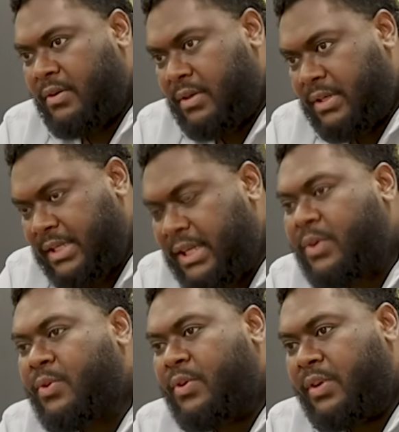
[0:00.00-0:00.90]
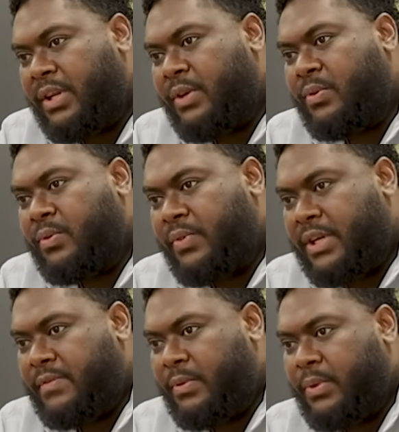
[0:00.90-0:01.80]
still continue to
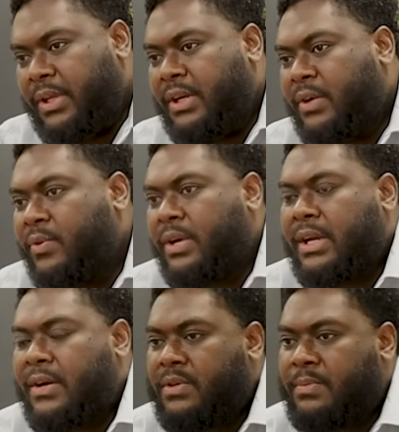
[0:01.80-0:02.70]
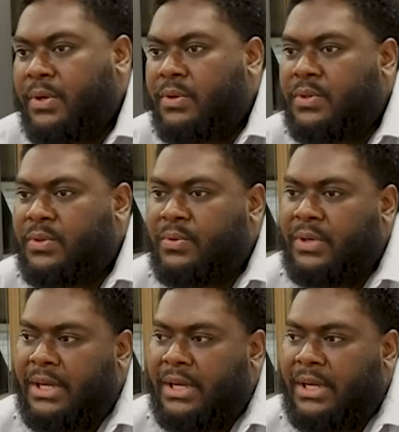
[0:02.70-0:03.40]
transfer within their own accounts, but also